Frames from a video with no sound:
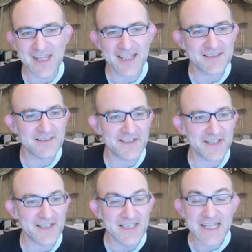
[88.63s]
and
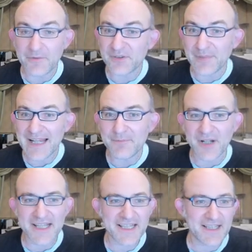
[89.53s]
it was played
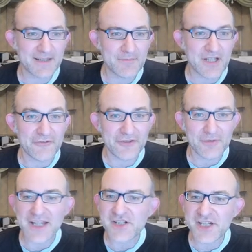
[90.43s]
by a
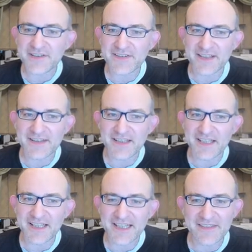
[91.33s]
few engines
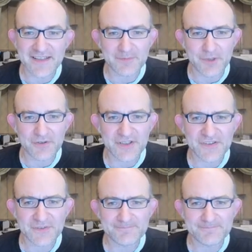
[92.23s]
in this bonus.